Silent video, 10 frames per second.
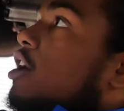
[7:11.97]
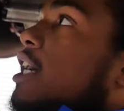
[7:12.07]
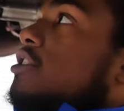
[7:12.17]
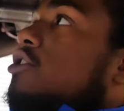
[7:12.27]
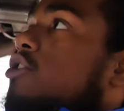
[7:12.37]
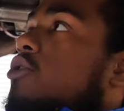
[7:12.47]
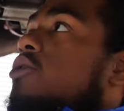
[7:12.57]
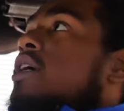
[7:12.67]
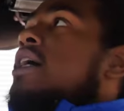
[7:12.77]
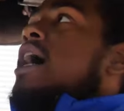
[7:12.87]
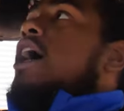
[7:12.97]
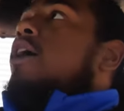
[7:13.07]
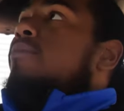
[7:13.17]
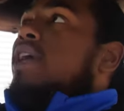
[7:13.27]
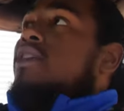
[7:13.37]
guys to do
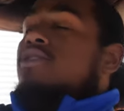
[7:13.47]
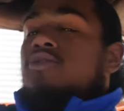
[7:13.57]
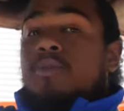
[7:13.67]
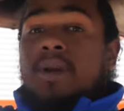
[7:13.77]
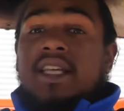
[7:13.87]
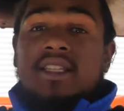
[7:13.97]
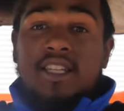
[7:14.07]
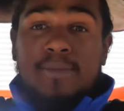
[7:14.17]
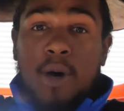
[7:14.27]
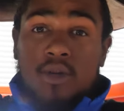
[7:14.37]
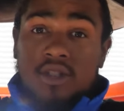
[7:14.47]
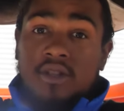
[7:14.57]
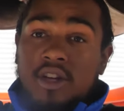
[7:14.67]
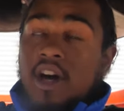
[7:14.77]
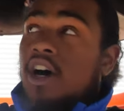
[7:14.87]
is to replace these bolts on
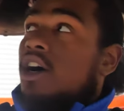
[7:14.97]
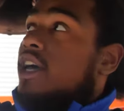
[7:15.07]
the car,